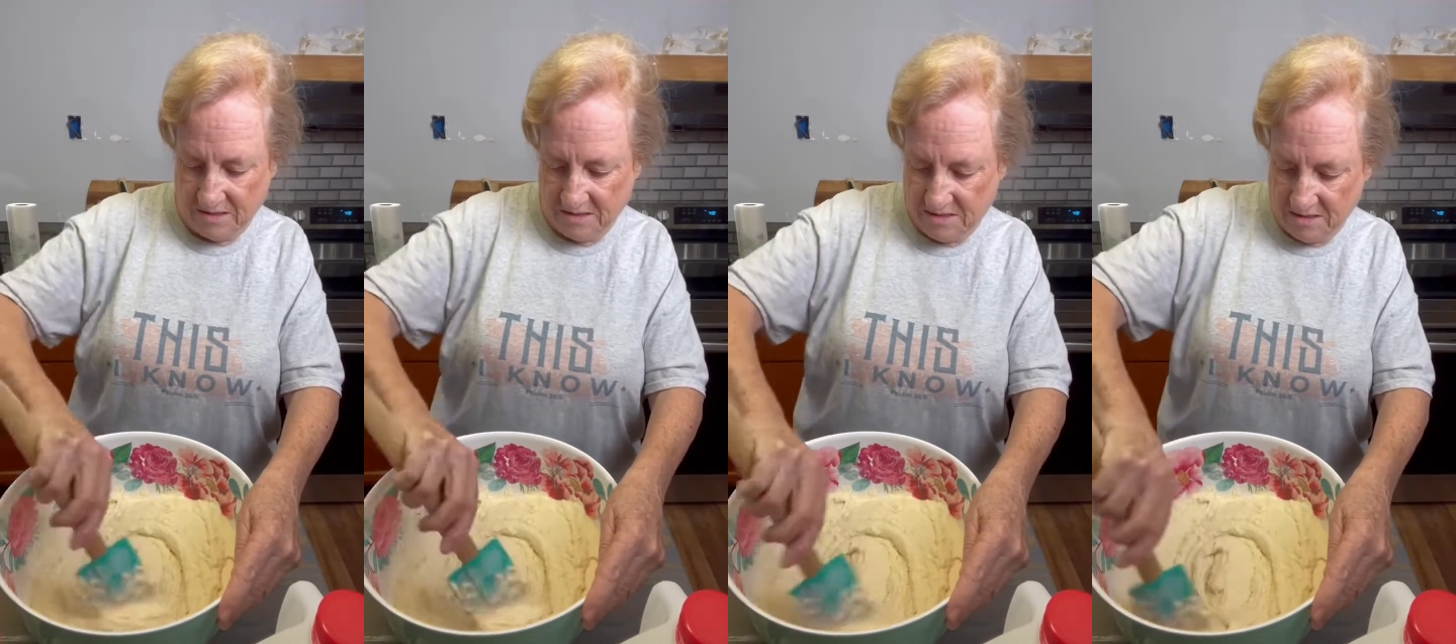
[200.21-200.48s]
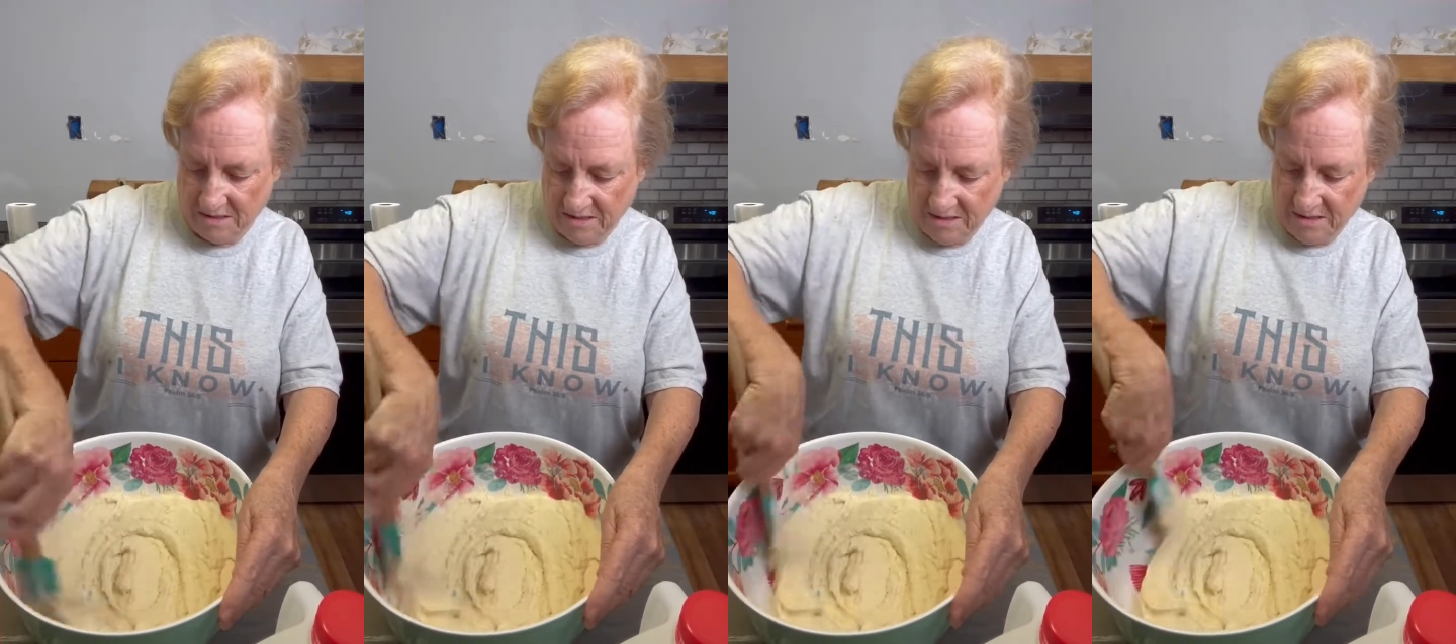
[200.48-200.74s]

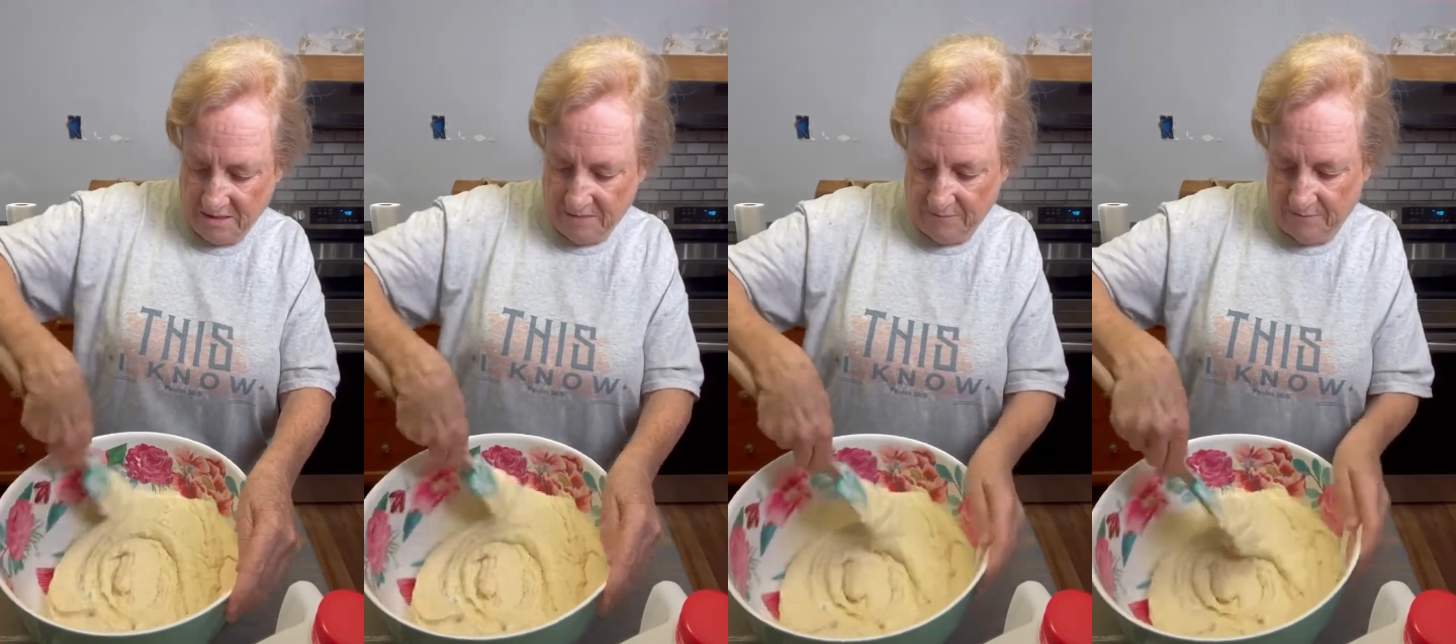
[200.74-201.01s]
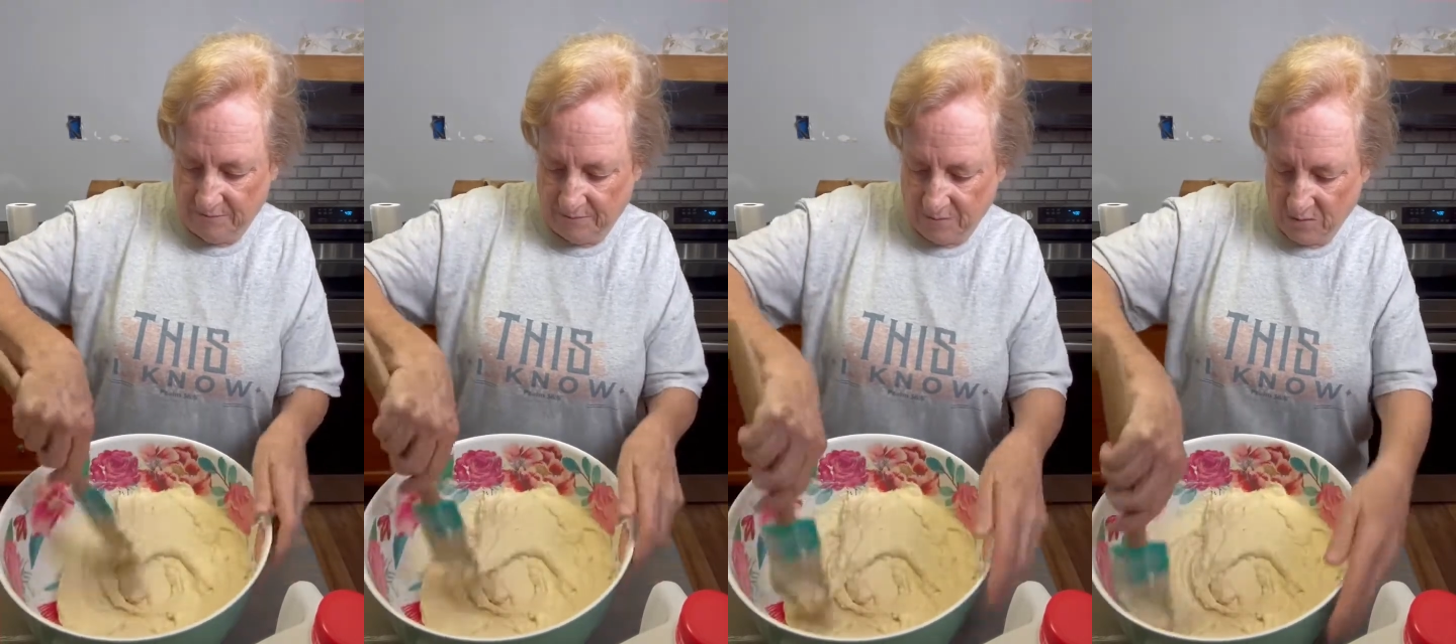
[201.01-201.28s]
See, like that.
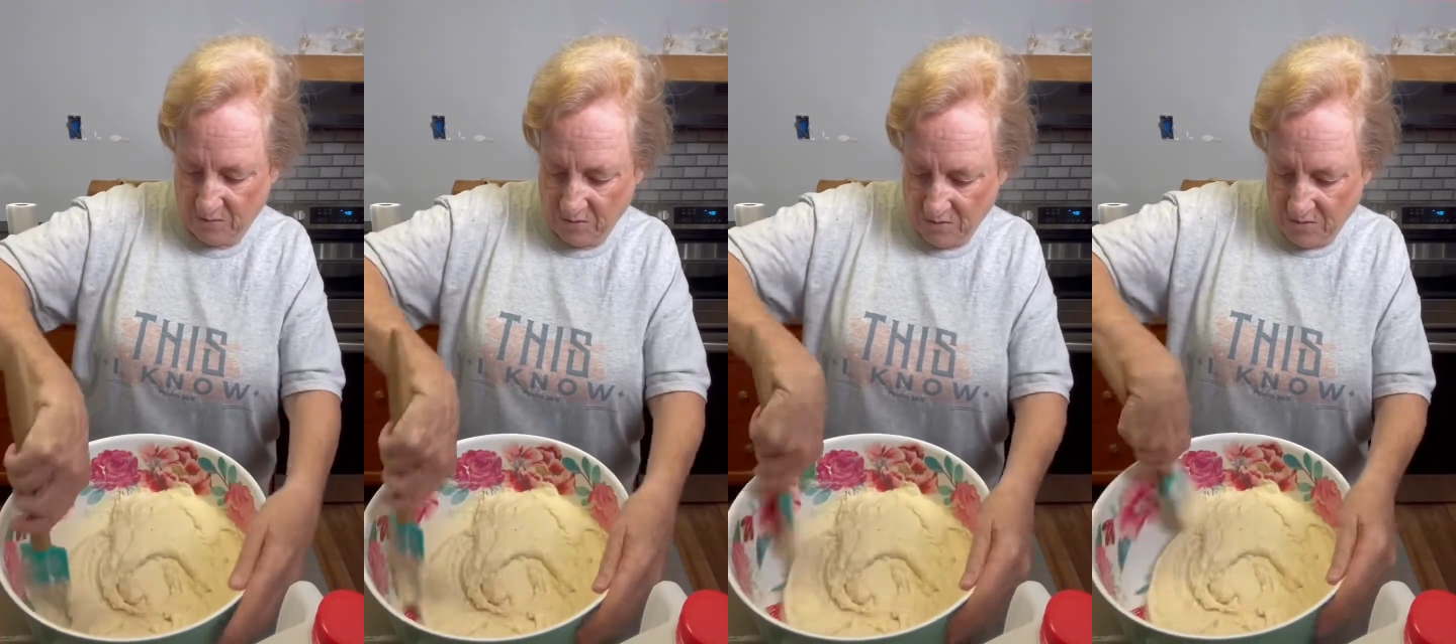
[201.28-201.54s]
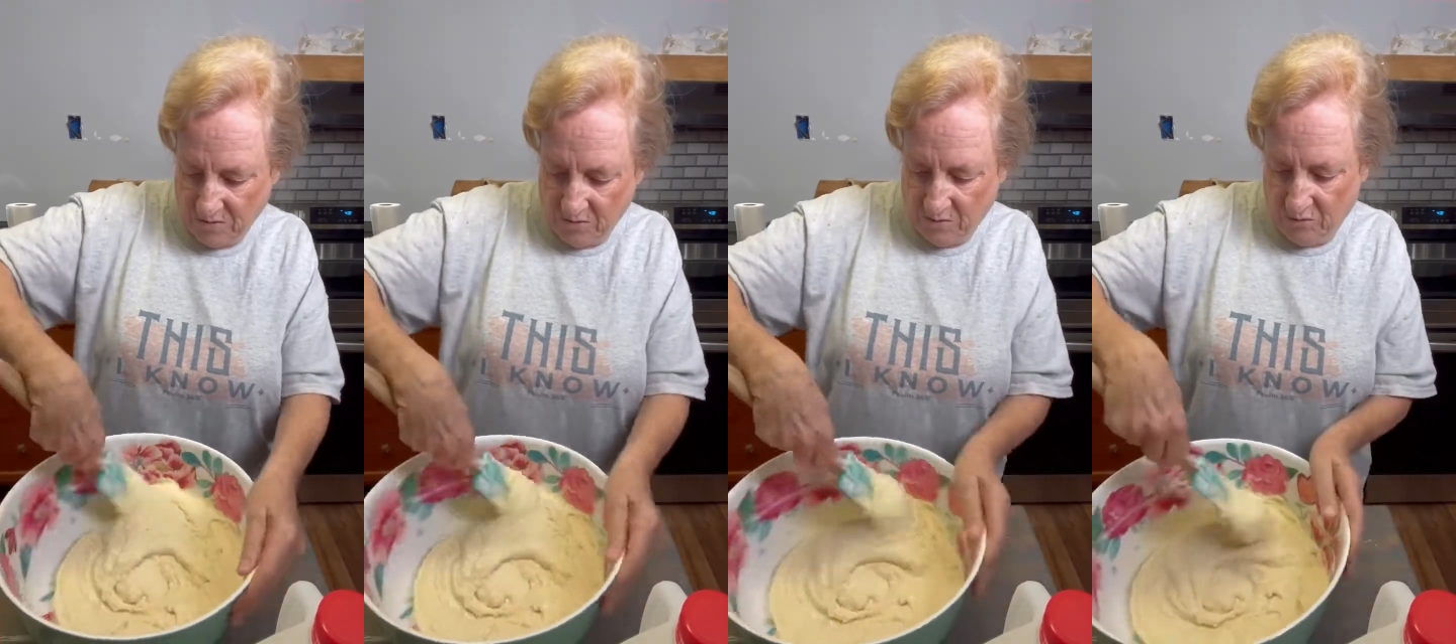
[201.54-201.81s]

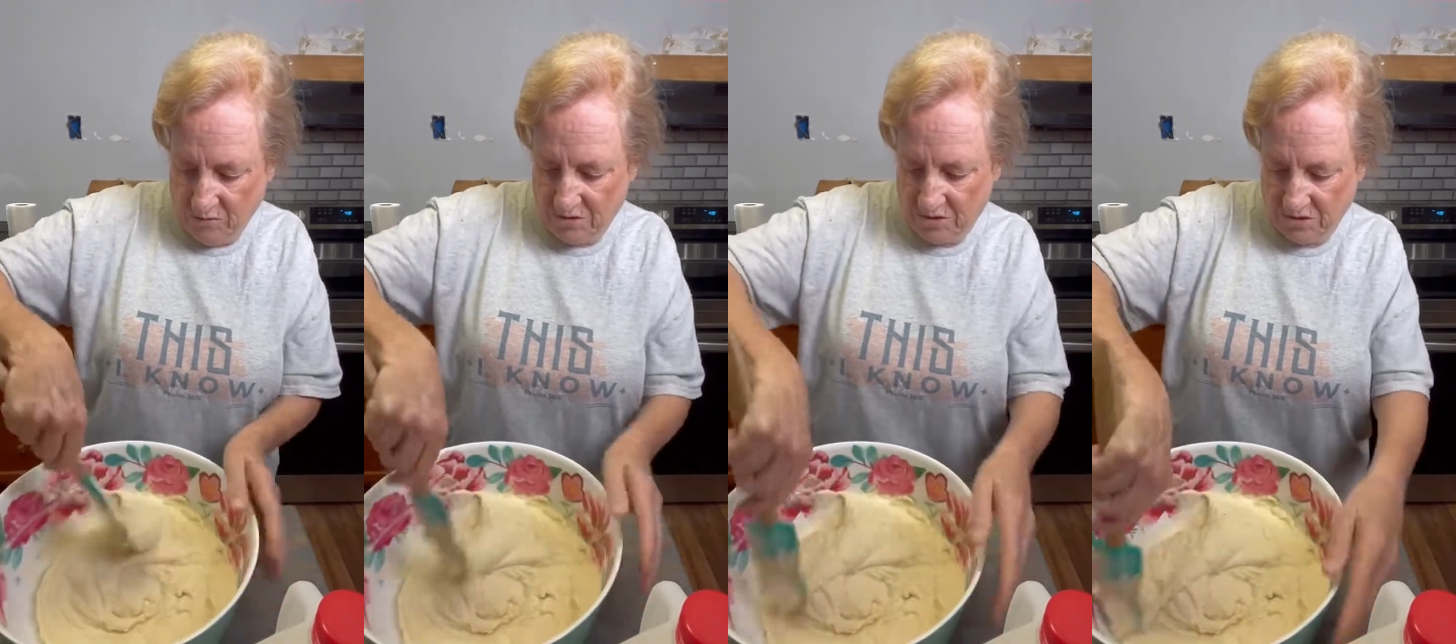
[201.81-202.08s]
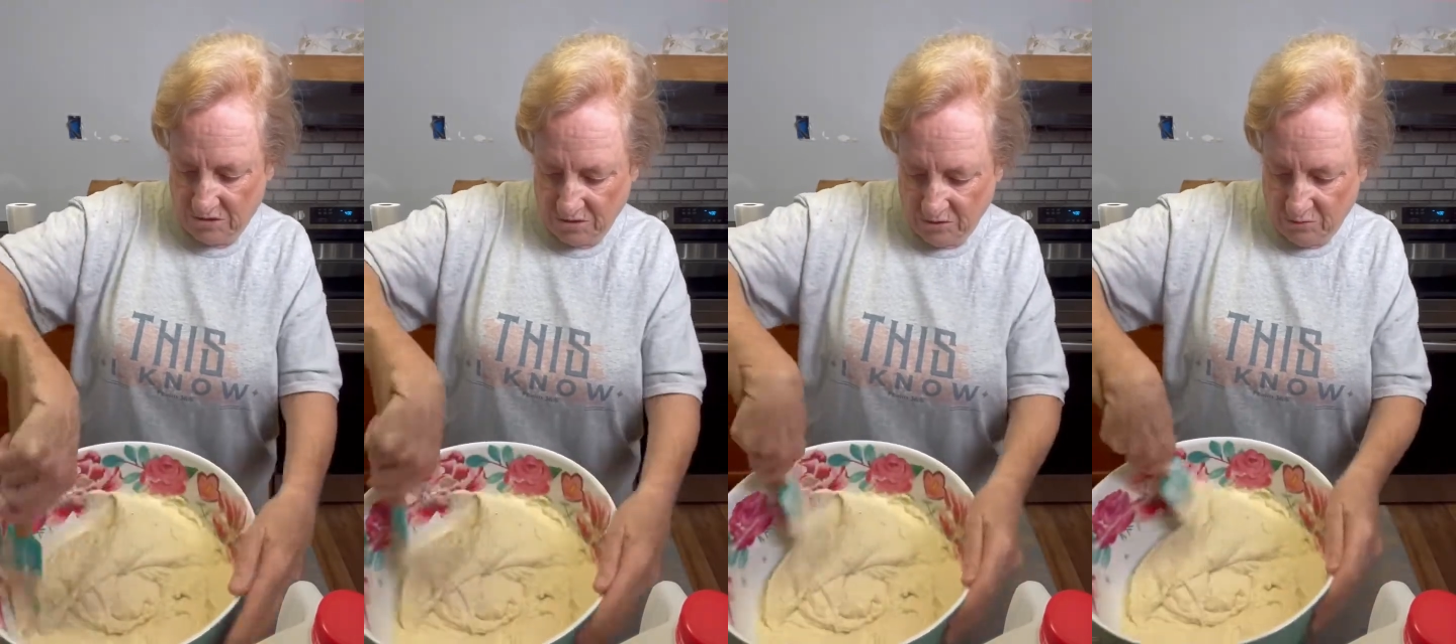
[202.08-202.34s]
Or it's
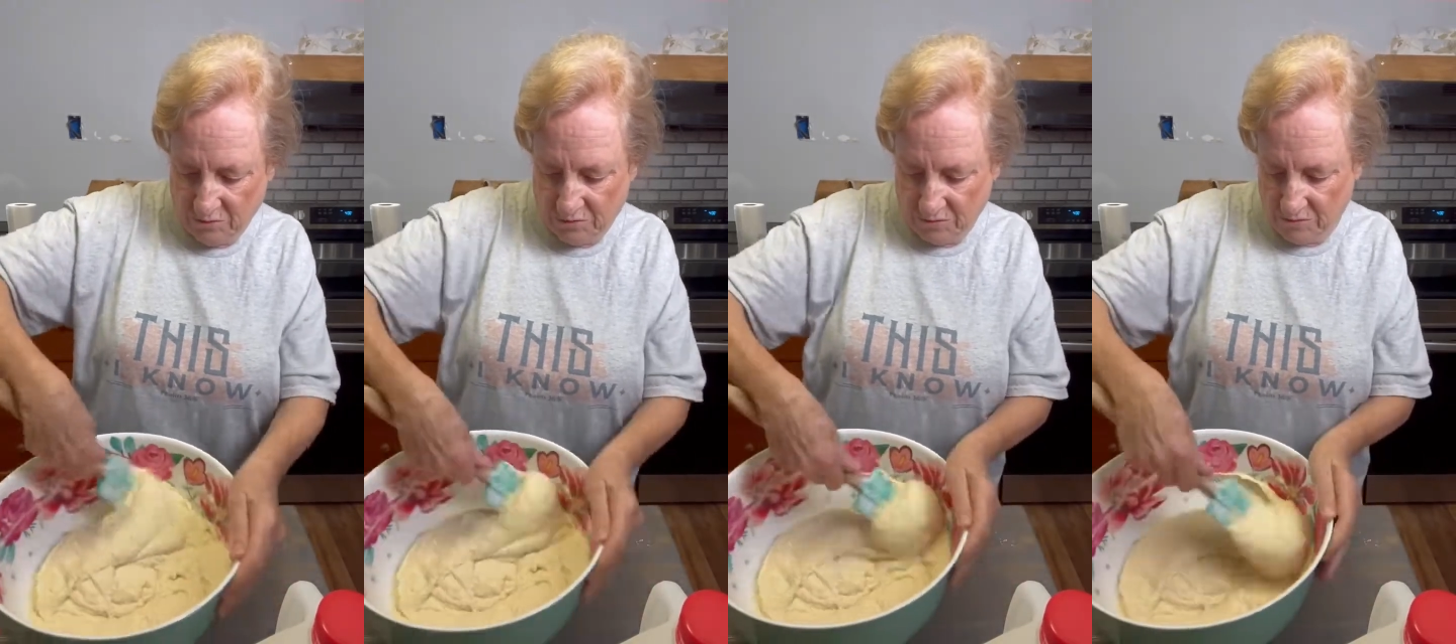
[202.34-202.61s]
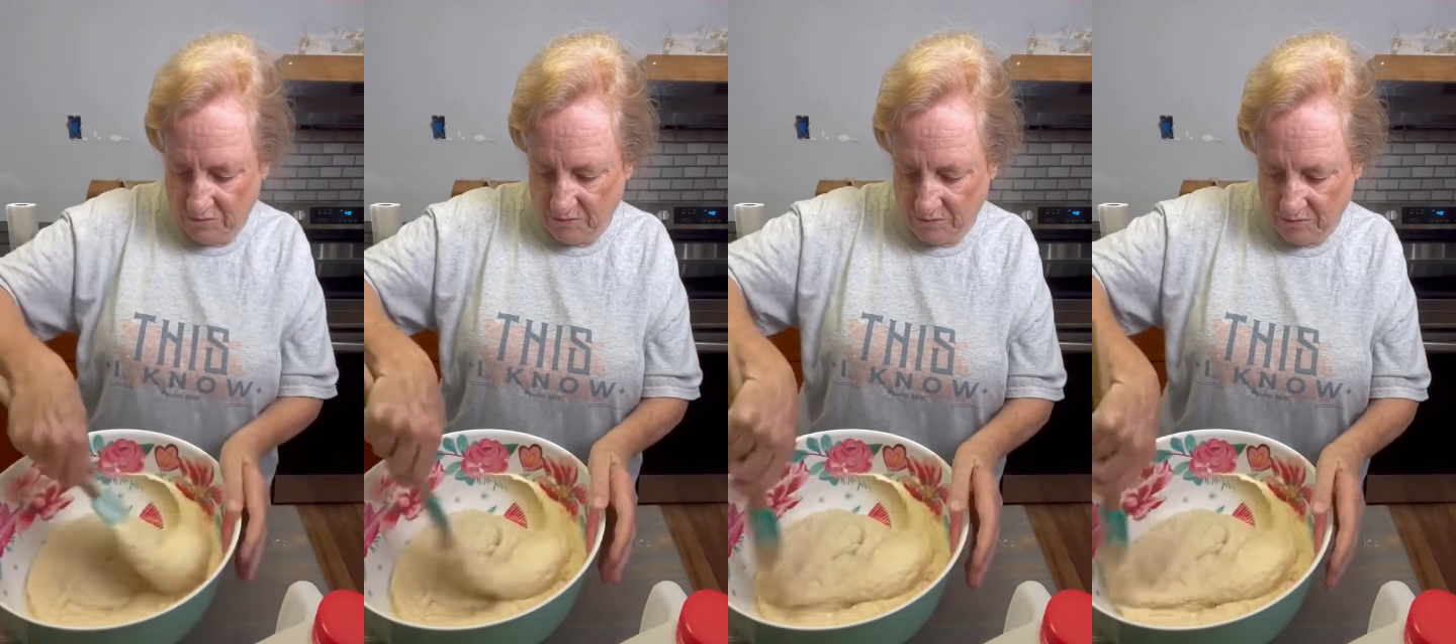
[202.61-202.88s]
just looser.